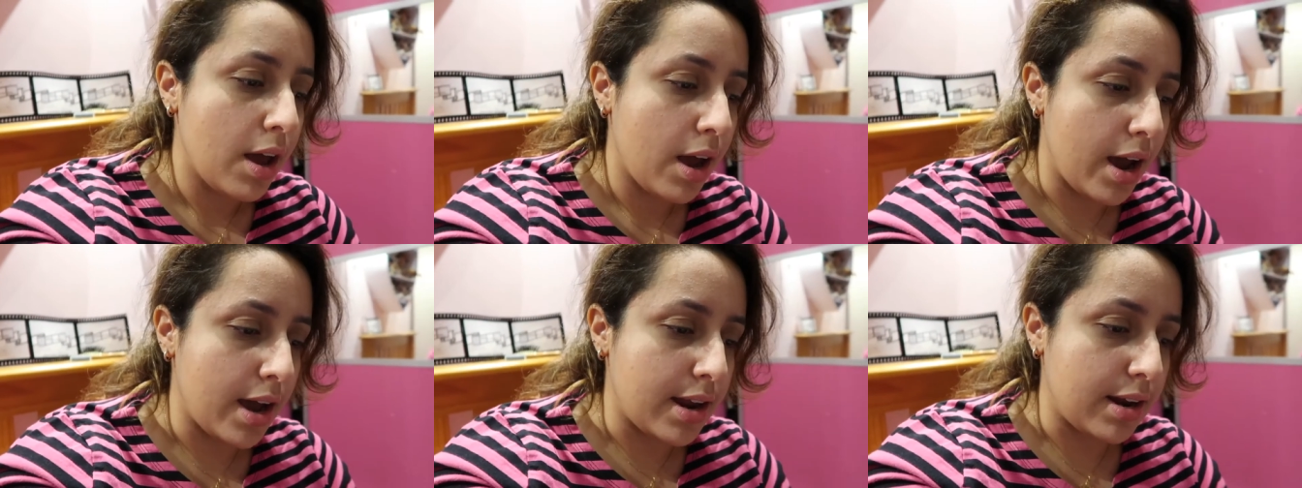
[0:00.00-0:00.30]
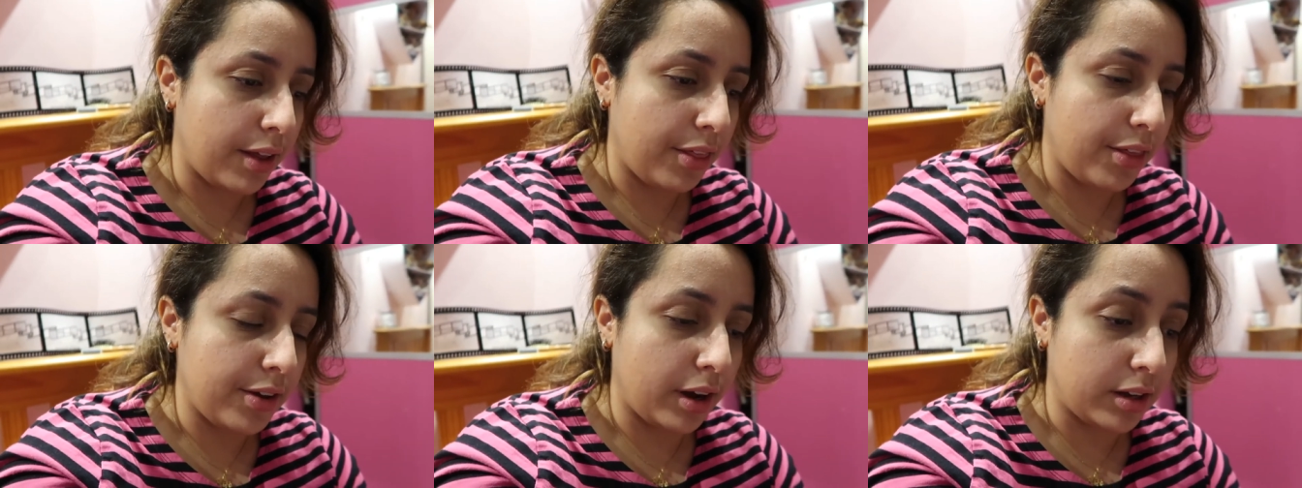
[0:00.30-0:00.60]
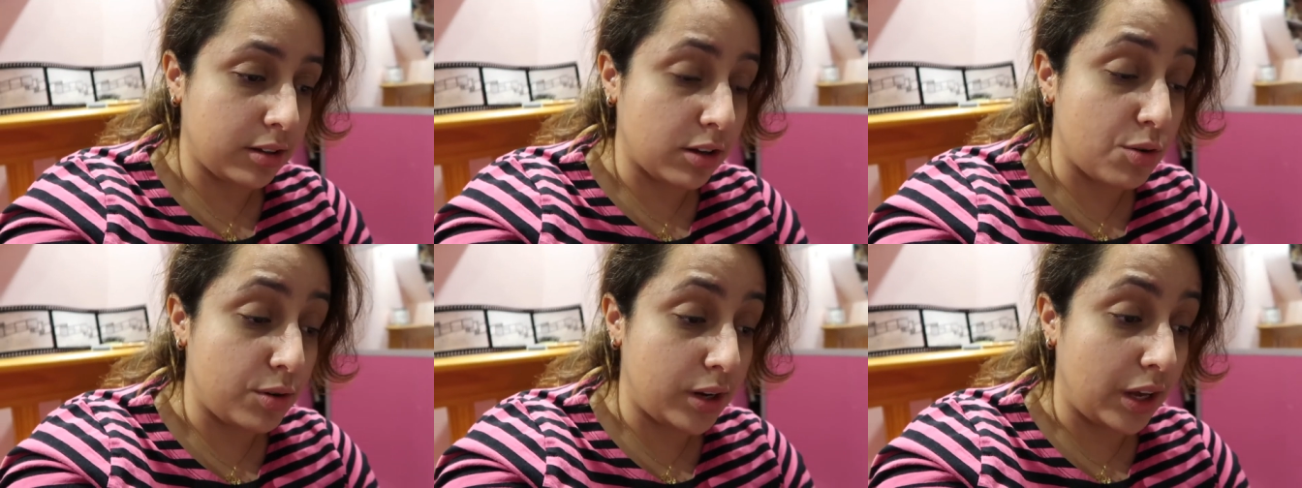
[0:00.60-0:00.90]
and I think
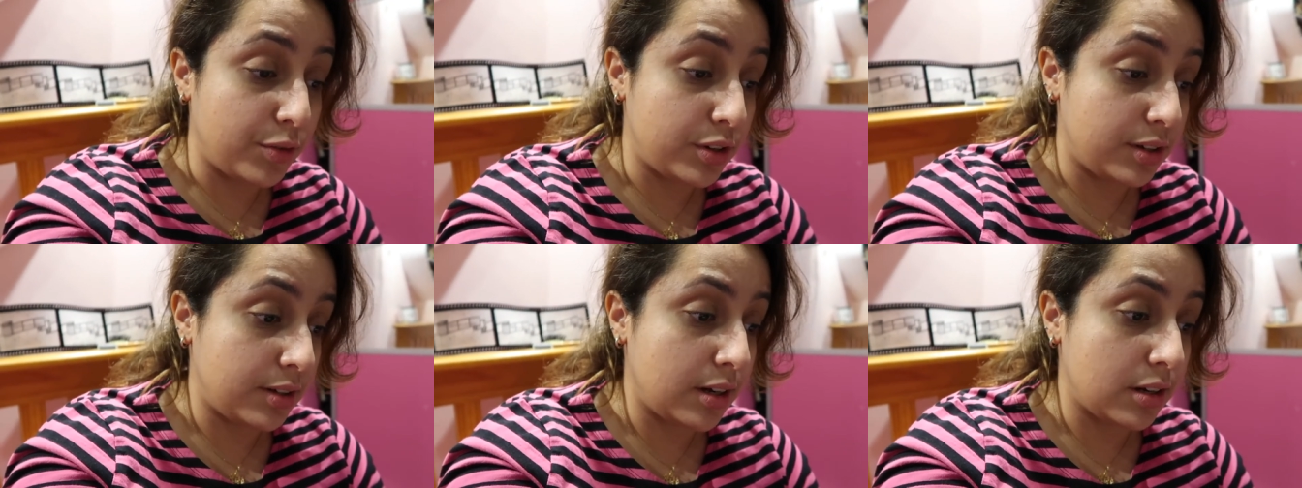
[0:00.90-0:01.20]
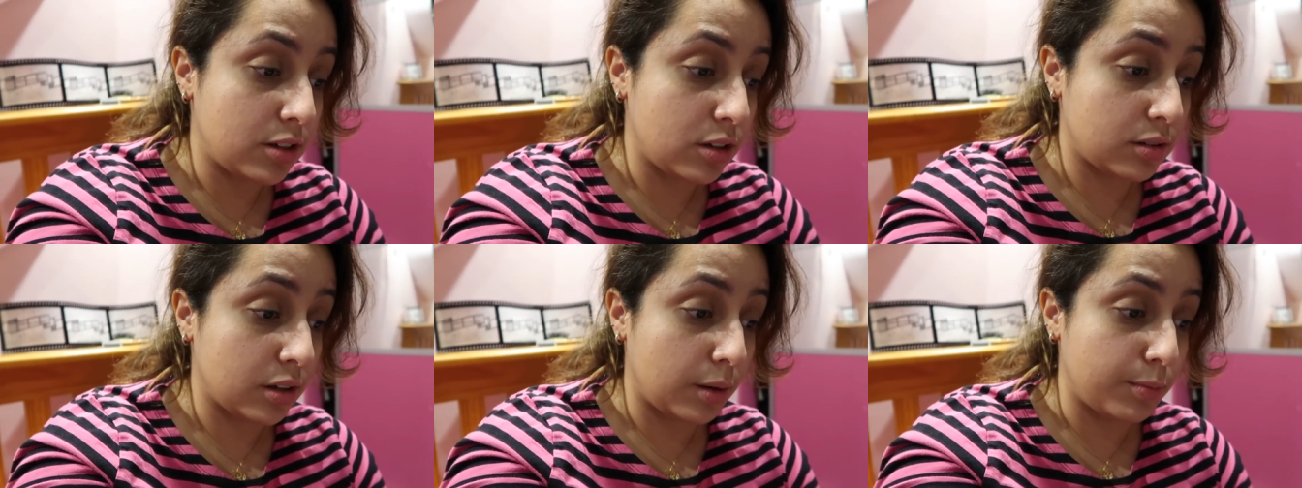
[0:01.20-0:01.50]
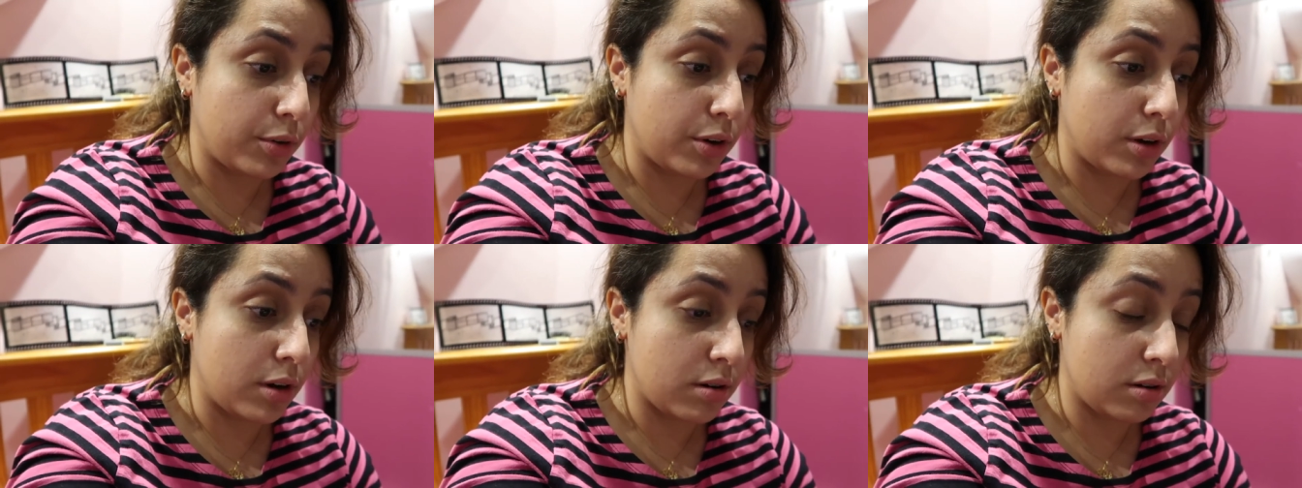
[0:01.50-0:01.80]
I'd only ever seen
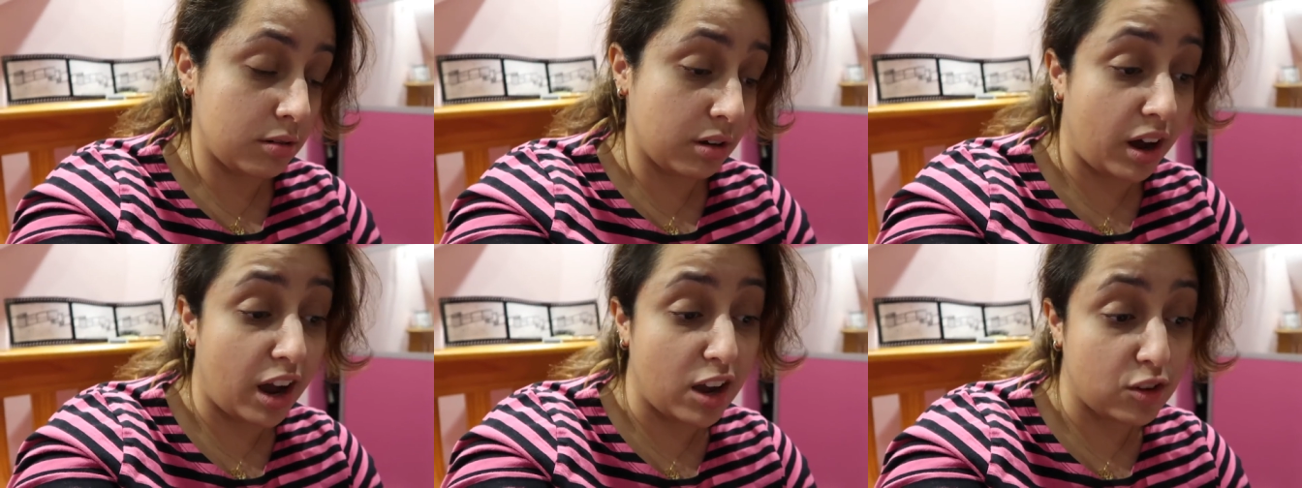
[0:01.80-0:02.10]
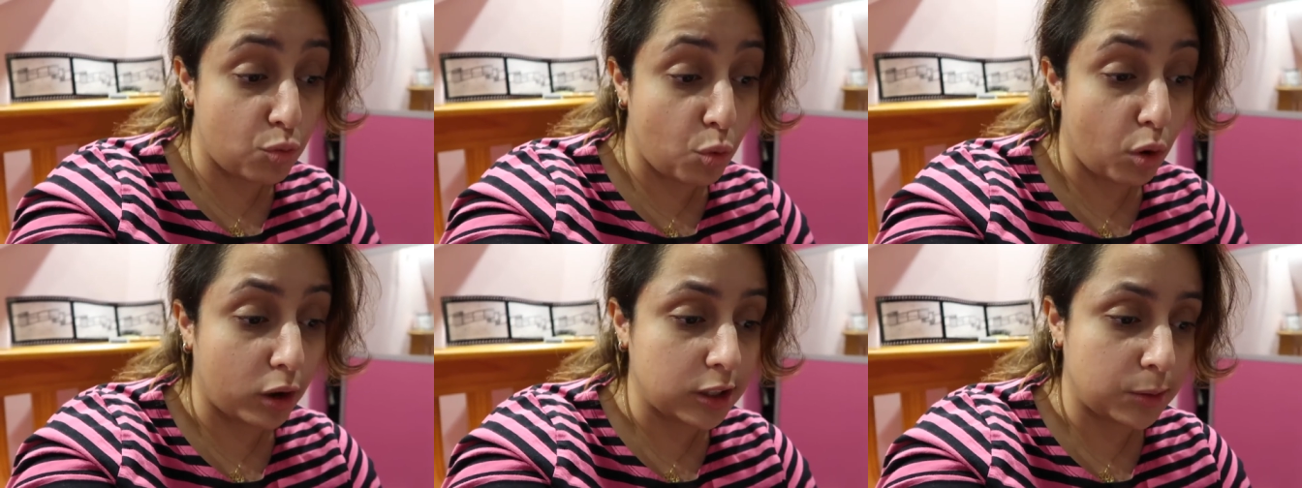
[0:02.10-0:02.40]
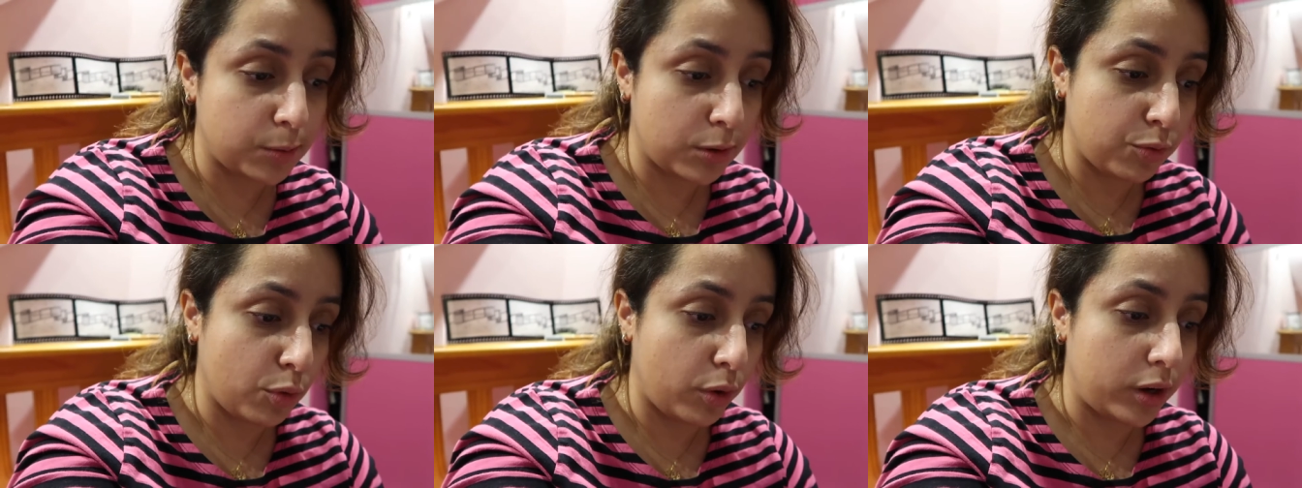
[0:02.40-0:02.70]
Summer live
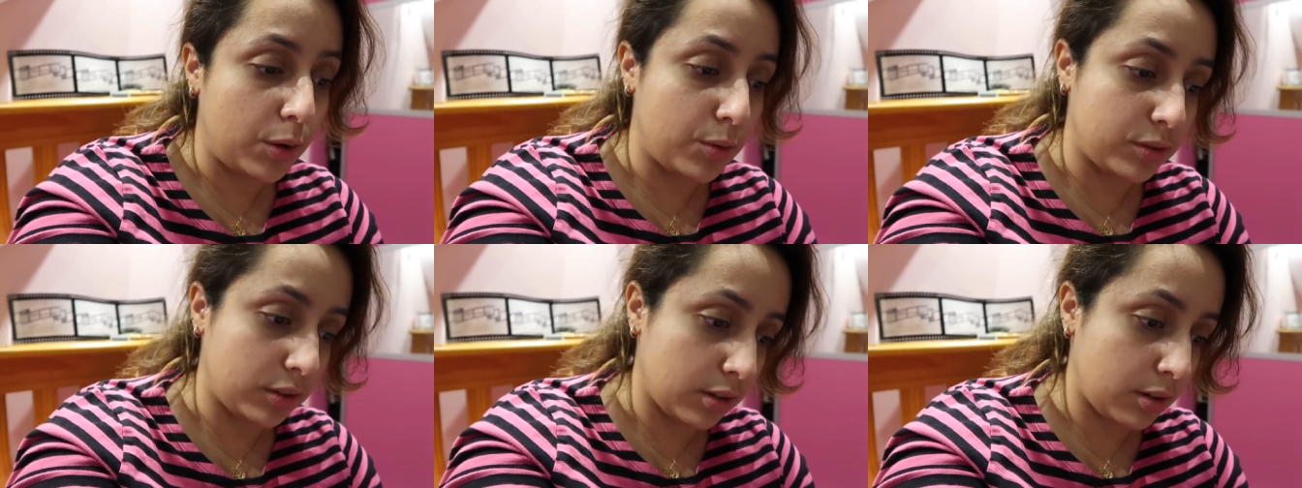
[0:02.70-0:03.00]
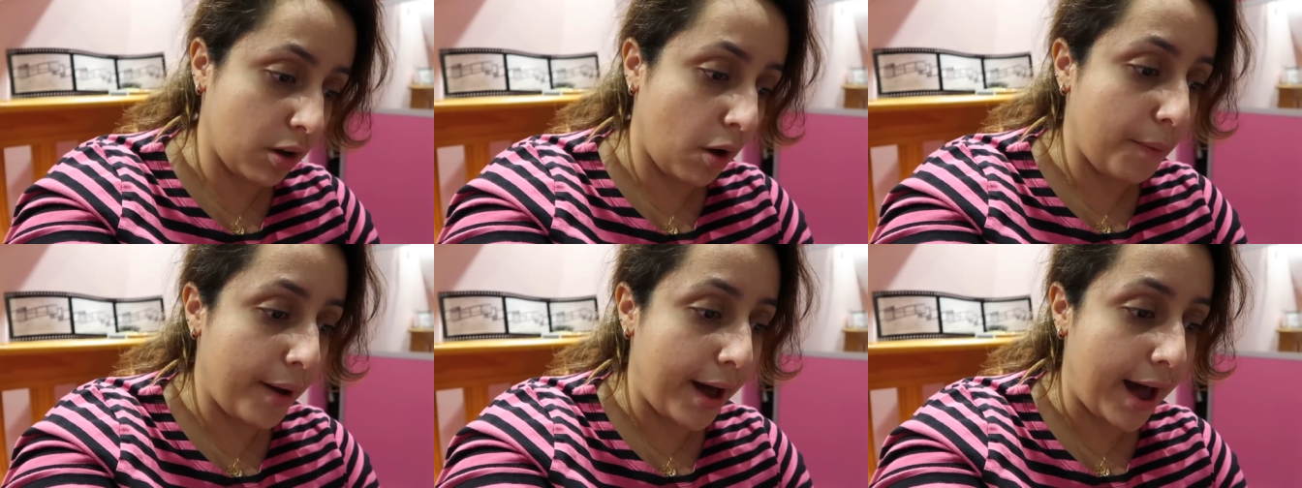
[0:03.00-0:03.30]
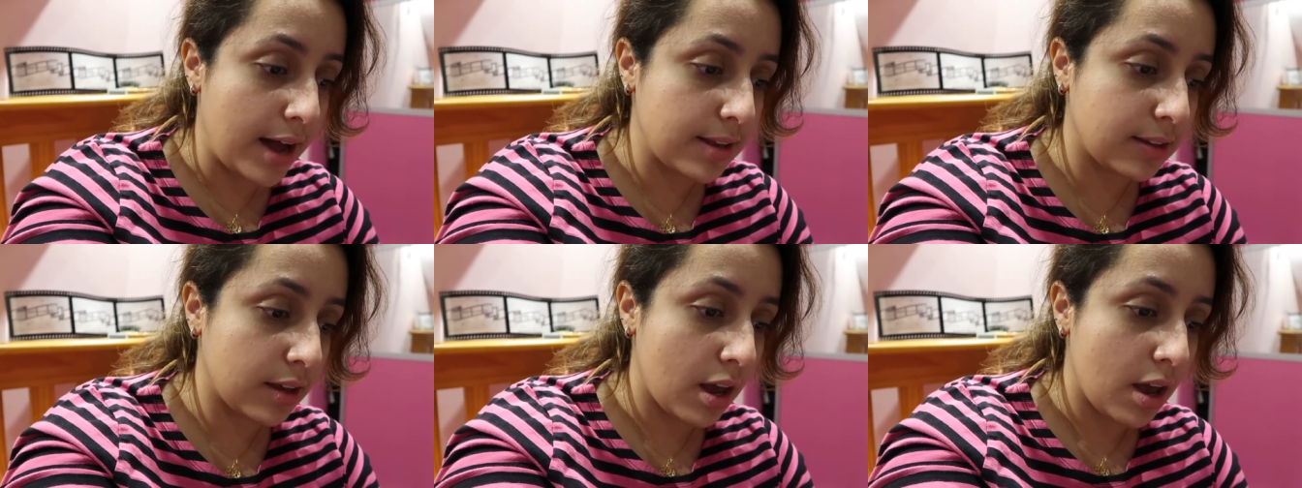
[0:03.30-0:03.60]
once before, and it was in Top
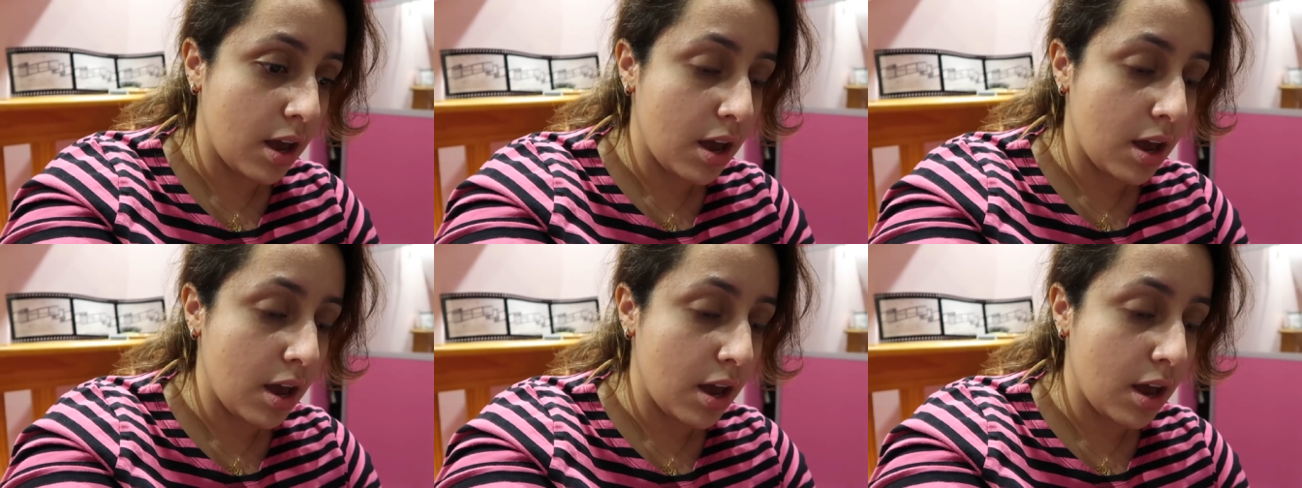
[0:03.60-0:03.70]
Hat.